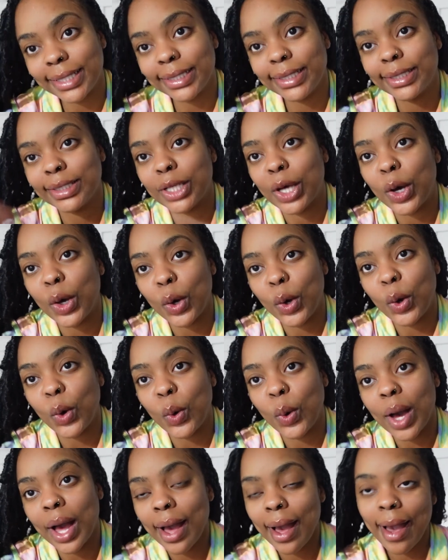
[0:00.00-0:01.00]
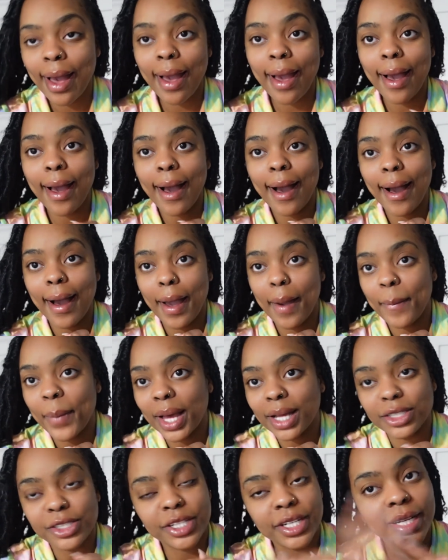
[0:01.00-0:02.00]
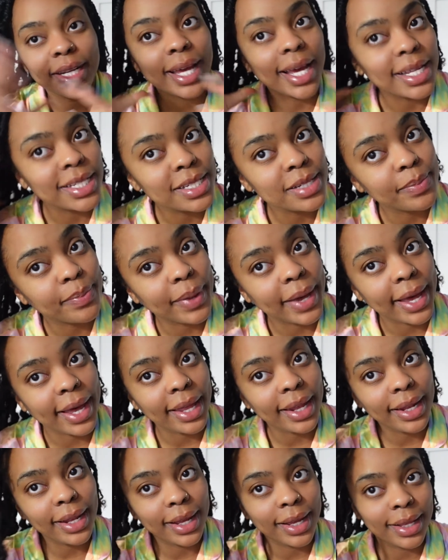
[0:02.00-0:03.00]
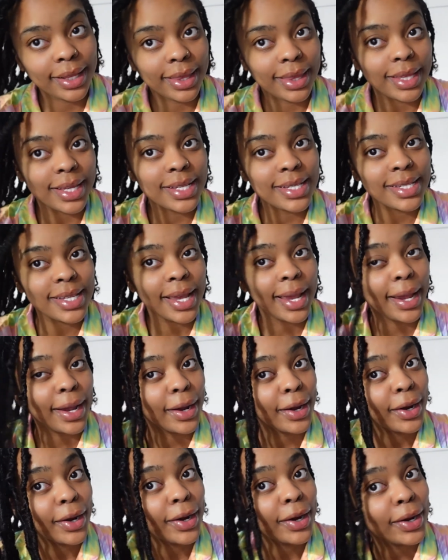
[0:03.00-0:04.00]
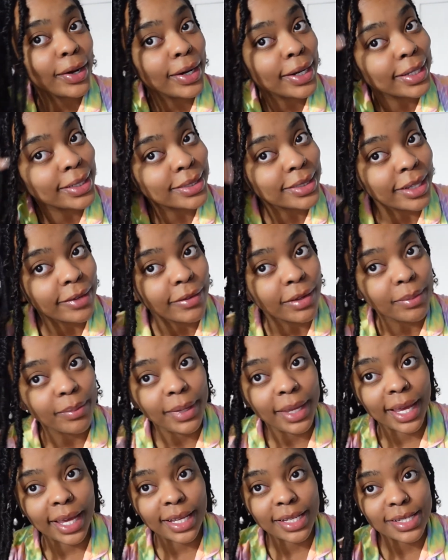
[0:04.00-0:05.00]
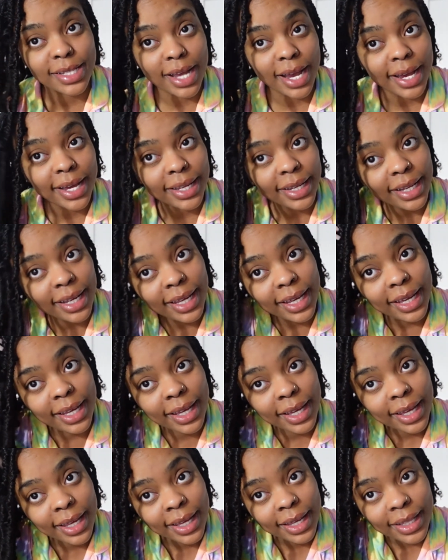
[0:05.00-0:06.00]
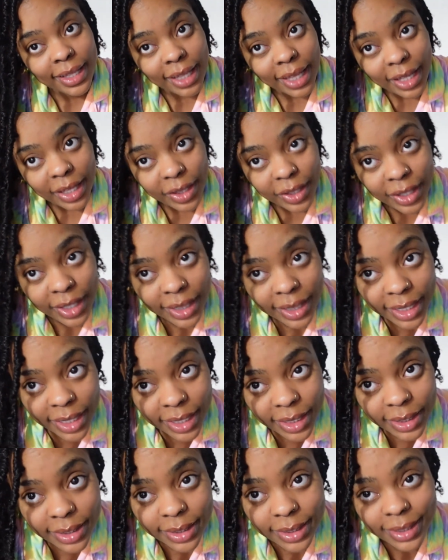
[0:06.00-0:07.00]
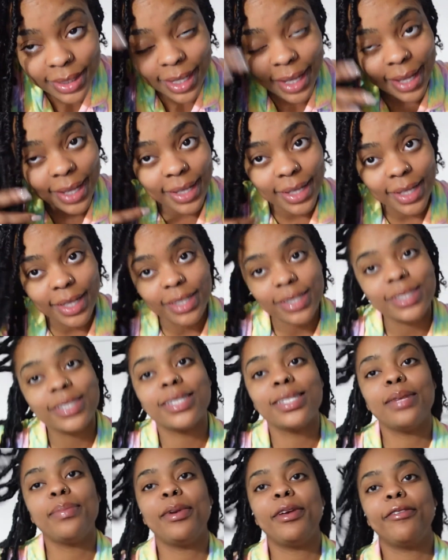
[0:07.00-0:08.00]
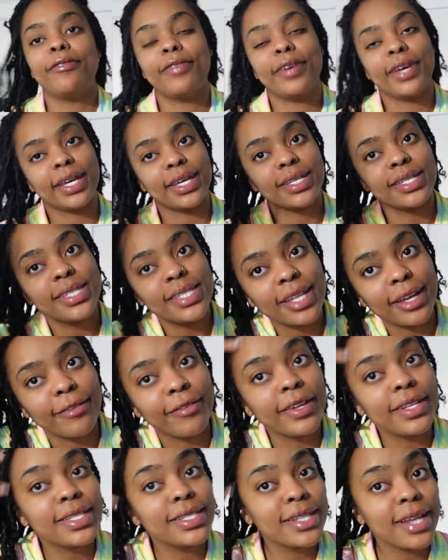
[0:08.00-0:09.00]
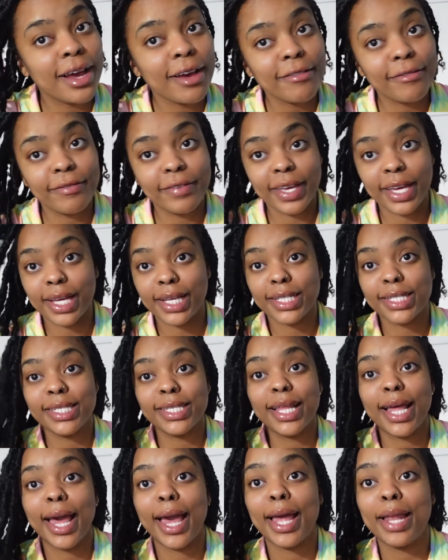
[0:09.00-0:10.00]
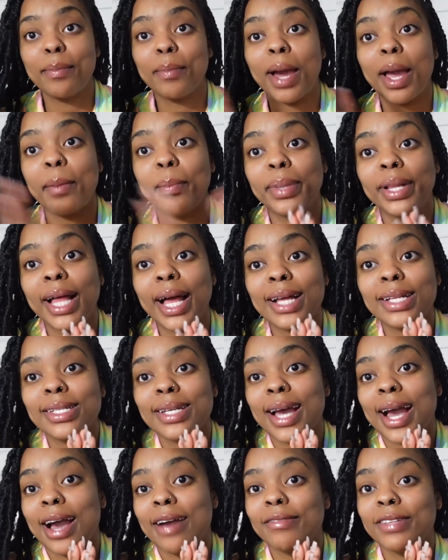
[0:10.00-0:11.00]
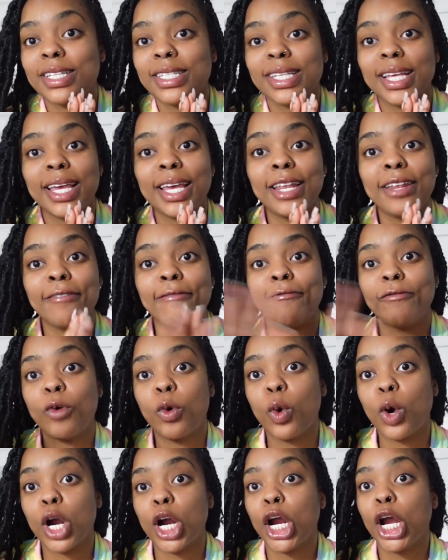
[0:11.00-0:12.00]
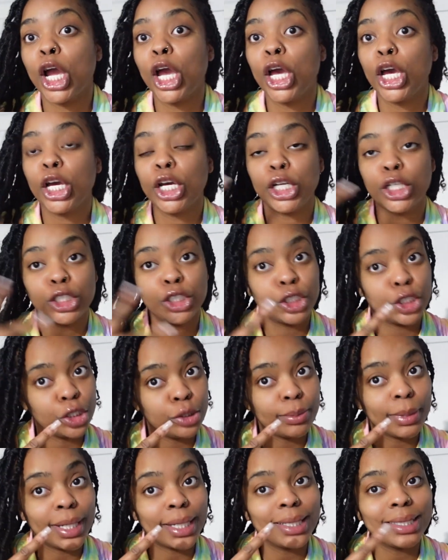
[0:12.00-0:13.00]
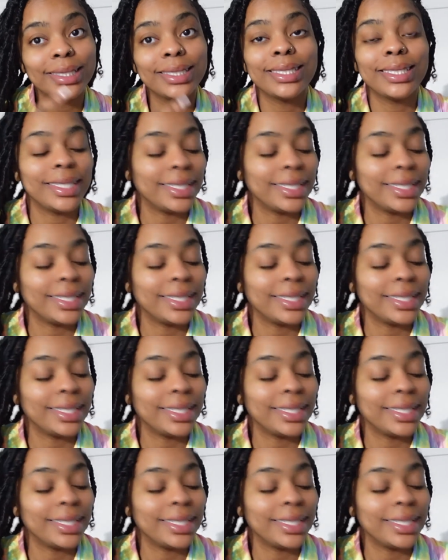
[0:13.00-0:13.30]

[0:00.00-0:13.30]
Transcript: So I'm actually gonna head to bed. This hair is giving me anxiety. Like, look at this. It needs to be fixed. If it's not fixed, then my plan to have this in for two months